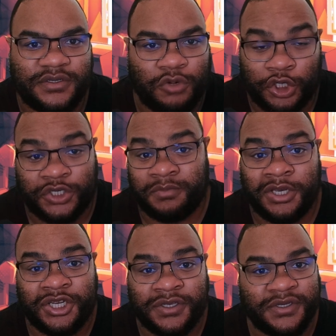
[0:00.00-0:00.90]
Want to do some
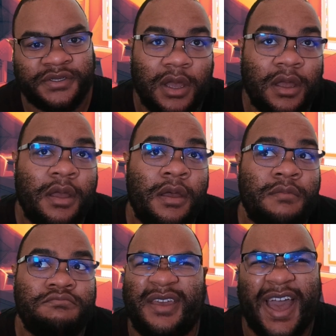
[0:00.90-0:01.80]
missions?
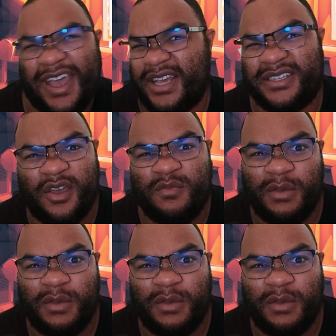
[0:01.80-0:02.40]
Um, yeah, I guess so.